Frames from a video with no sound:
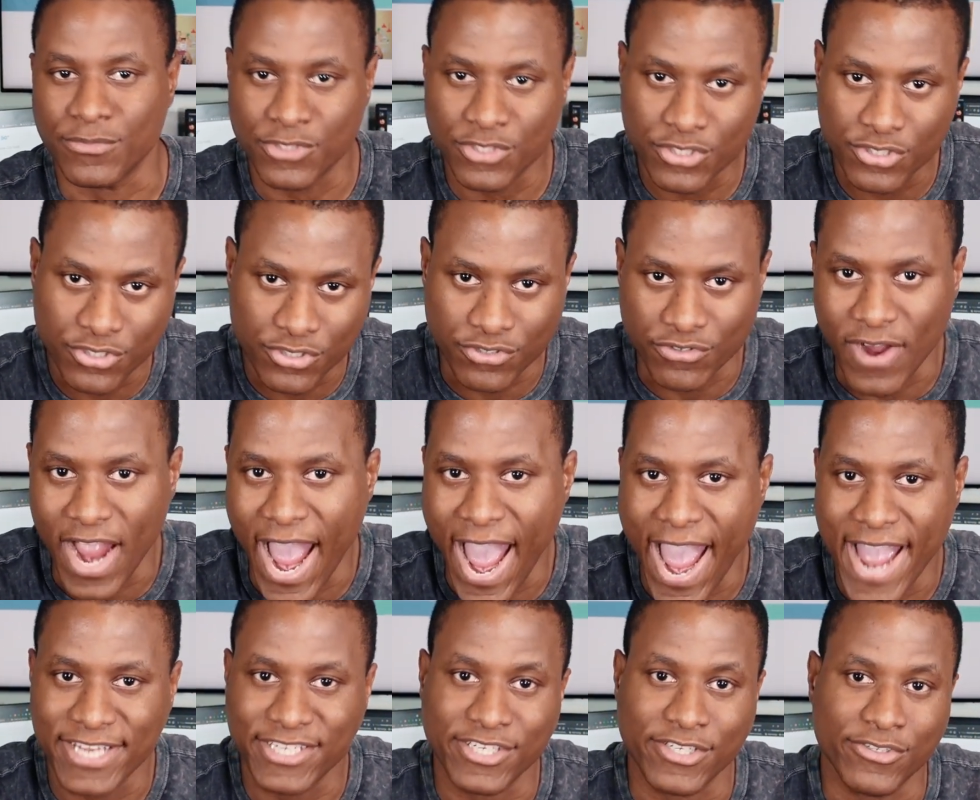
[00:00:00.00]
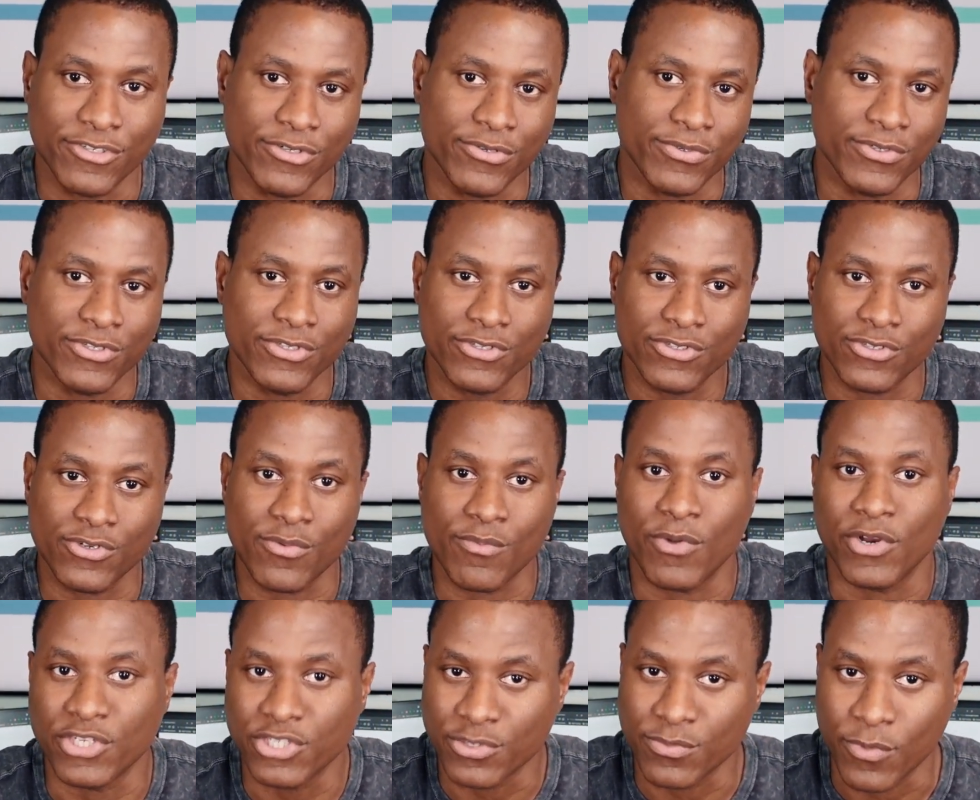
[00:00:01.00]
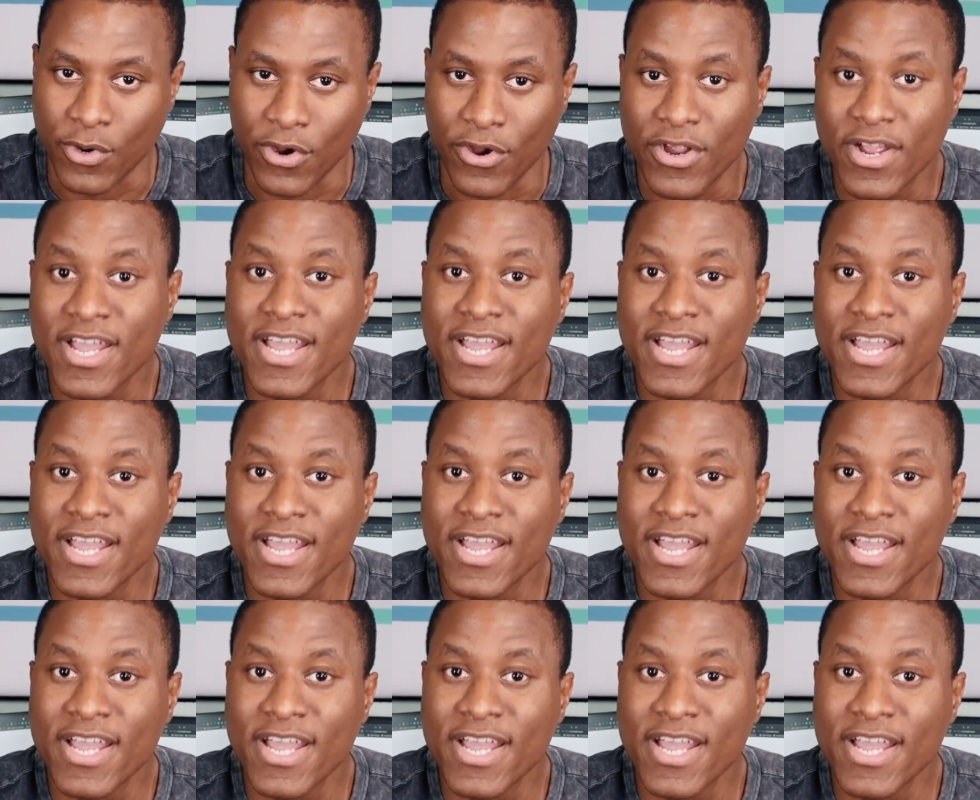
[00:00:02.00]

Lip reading: scratch and doing so much more.